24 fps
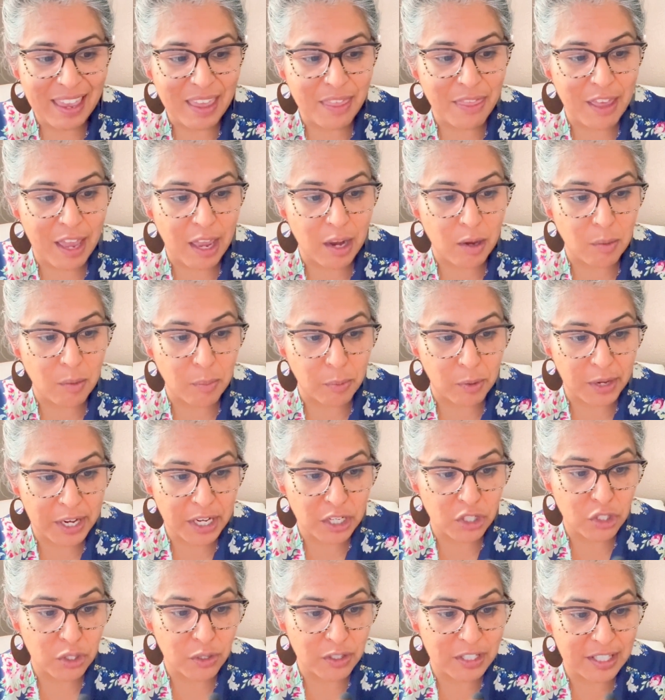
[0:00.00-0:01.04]
that
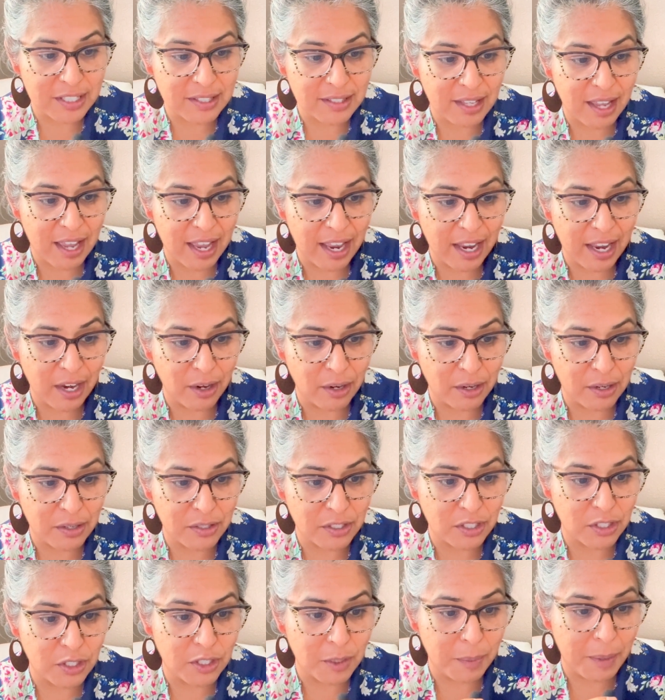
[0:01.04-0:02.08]
brings your
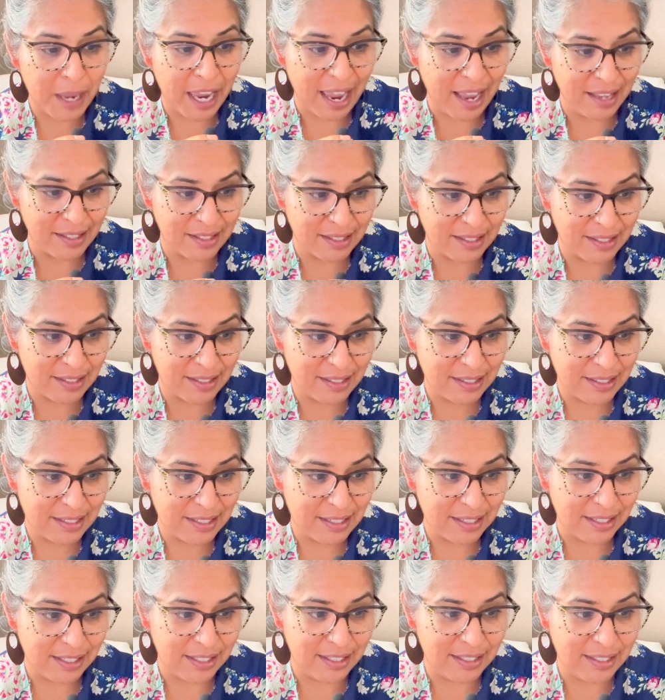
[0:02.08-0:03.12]
desires to pass.
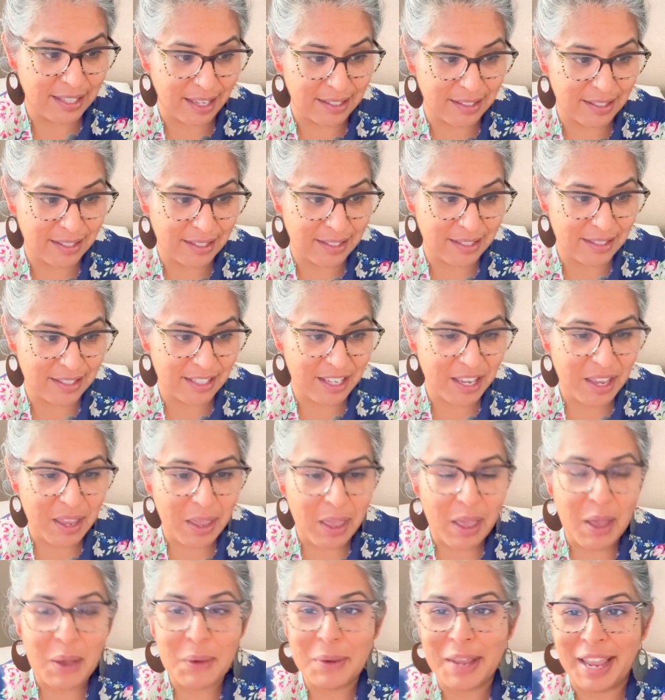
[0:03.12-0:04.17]
Yes.
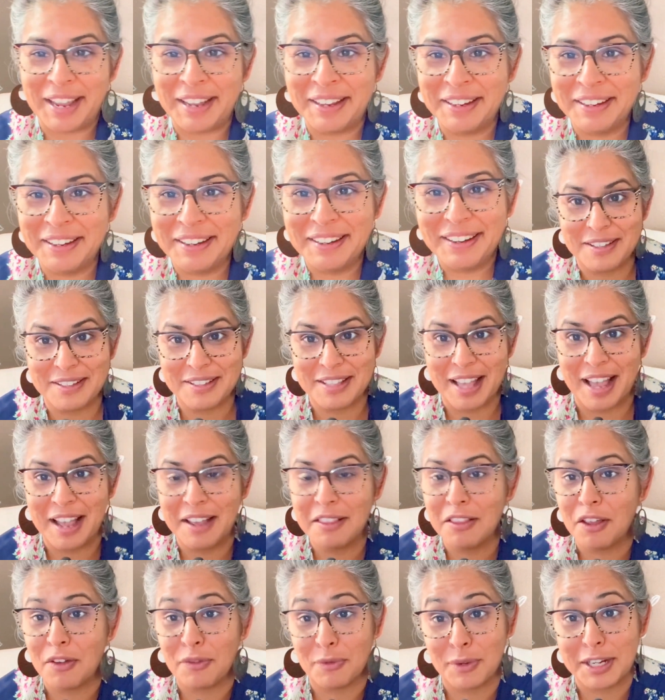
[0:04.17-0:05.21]
Okay. I
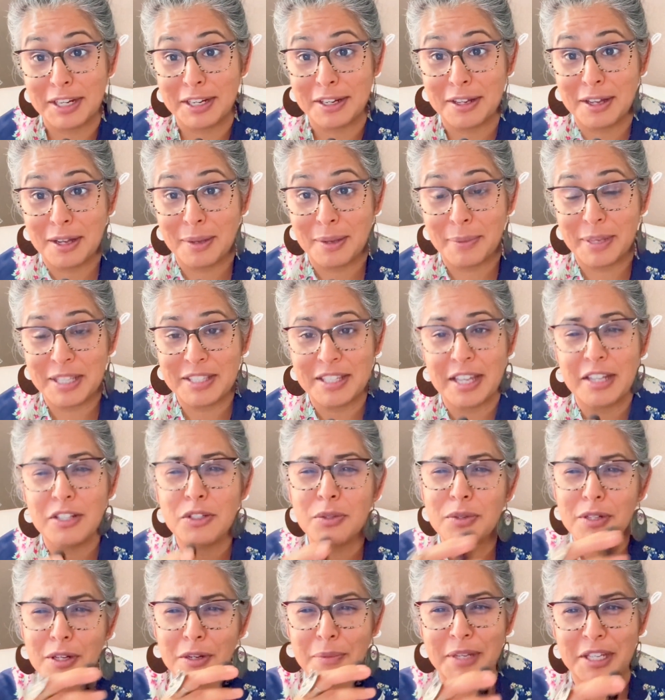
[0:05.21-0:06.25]
love reading comments. I
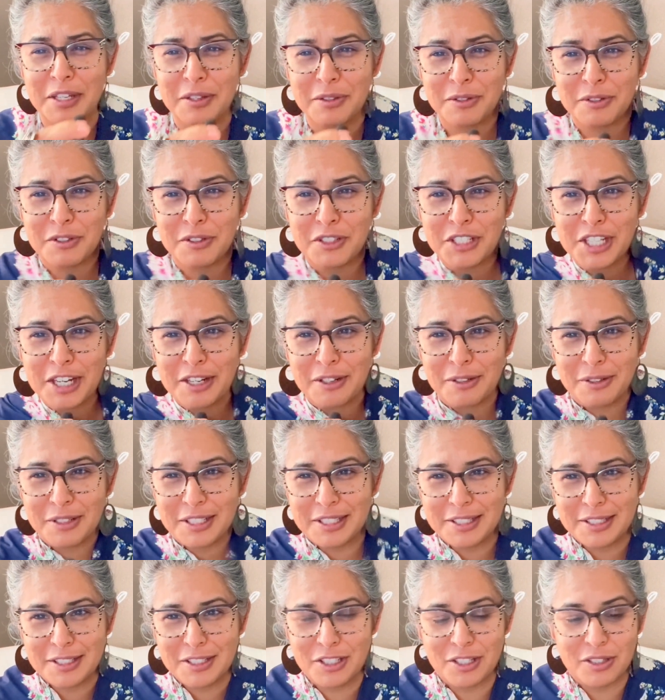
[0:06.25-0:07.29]
do it on my other channel
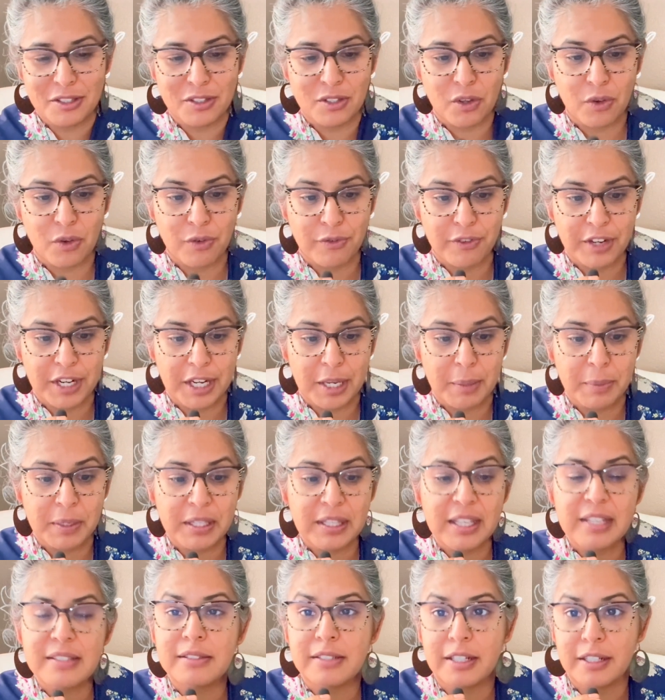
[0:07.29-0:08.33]
because it's just so funny. But
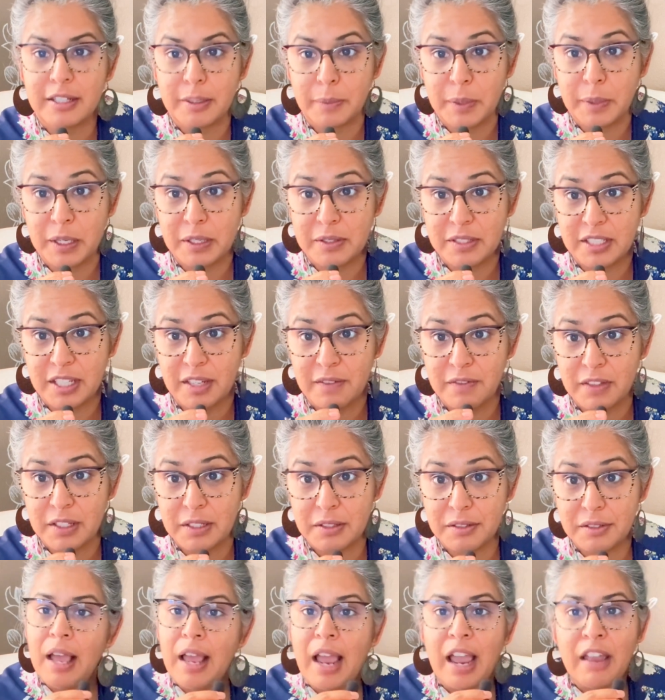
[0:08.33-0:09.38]
let's talk about
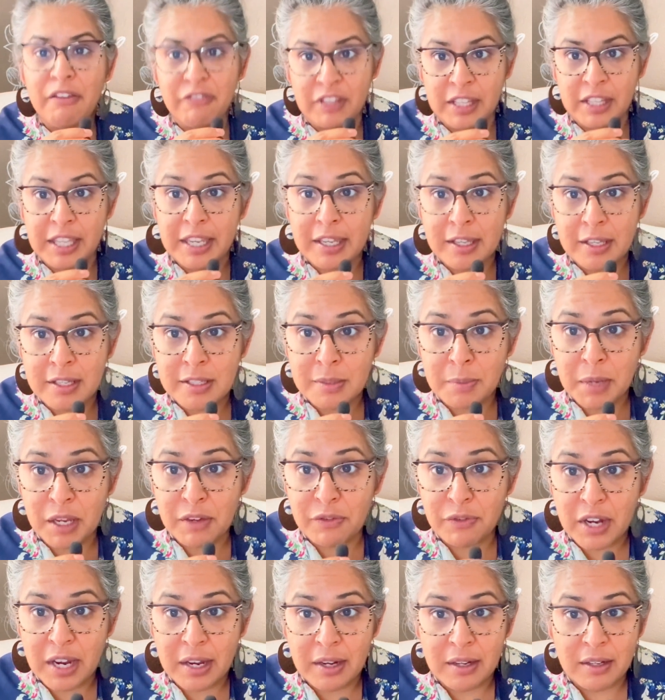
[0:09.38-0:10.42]
David. I feel like he's my
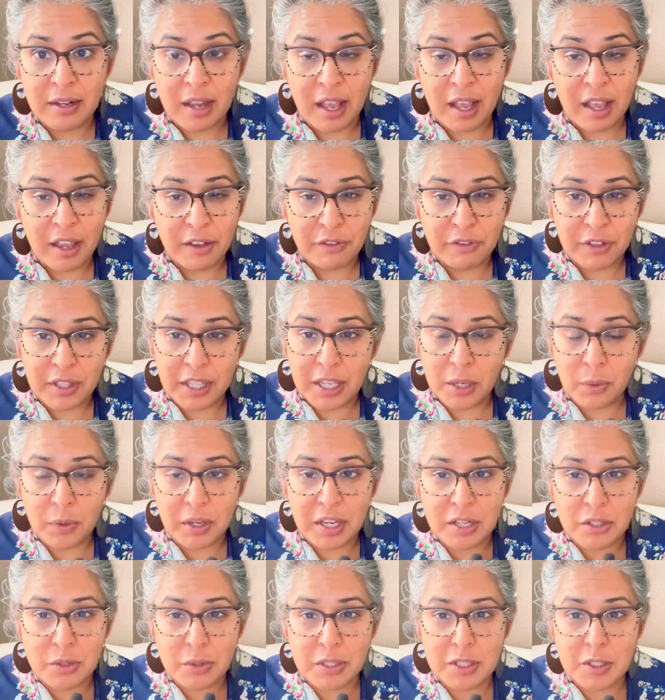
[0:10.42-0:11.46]
friend. I feel like we're
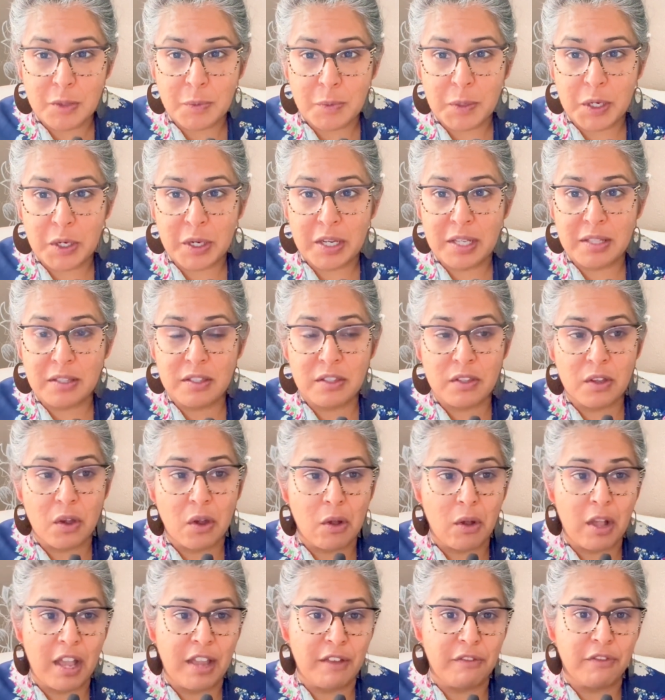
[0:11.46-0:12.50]
kindred spirits.
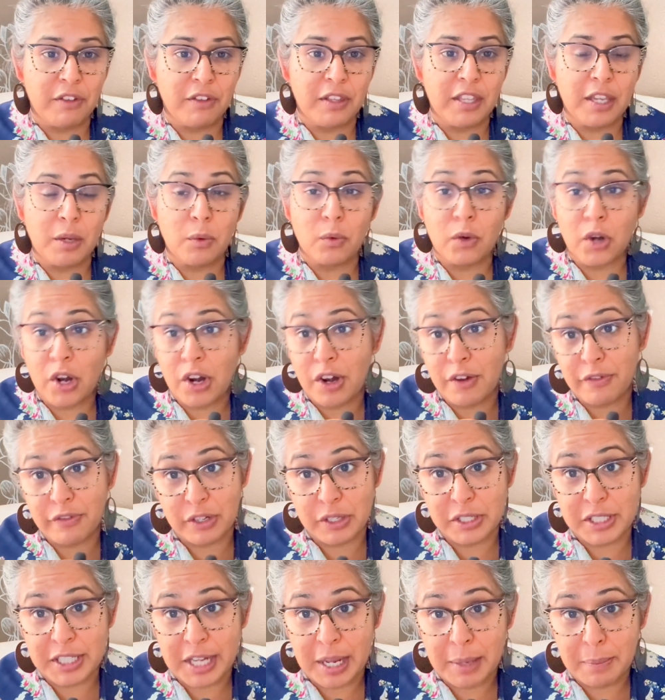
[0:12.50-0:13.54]
So I feel like we're on a
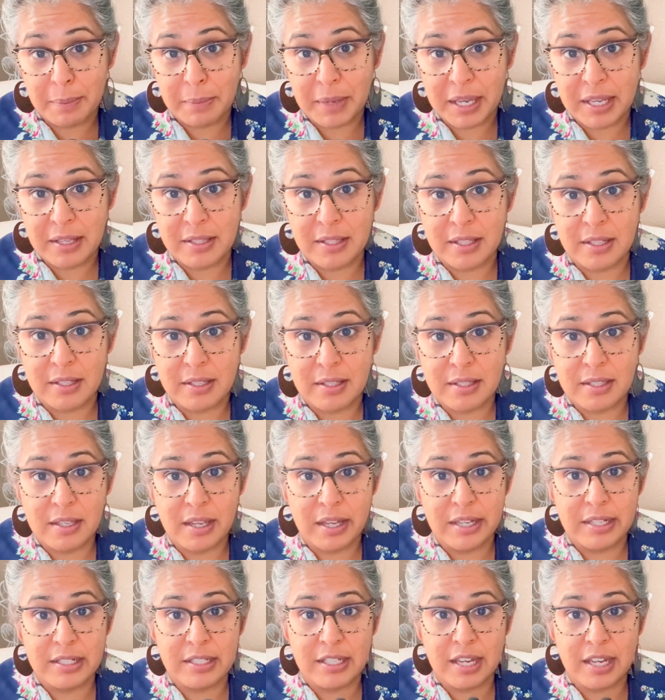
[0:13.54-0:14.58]
first name basis.
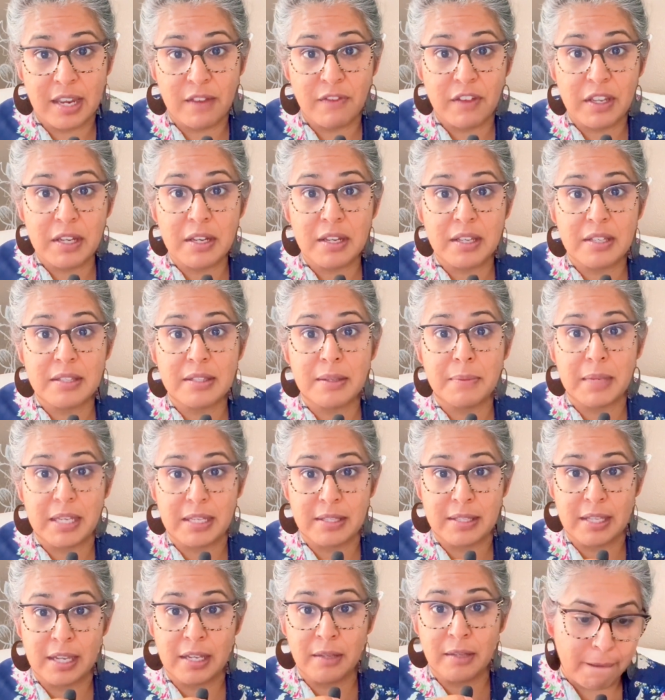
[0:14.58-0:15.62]
David is
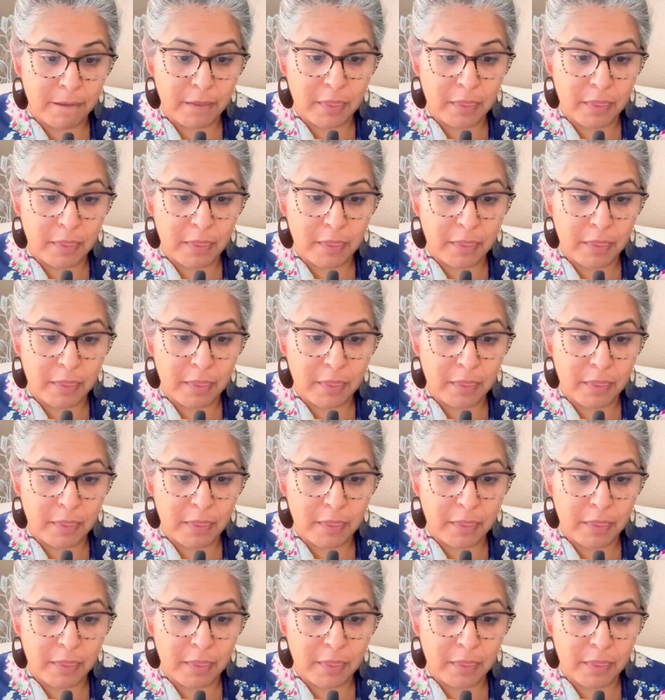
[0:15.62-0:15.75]
amazing.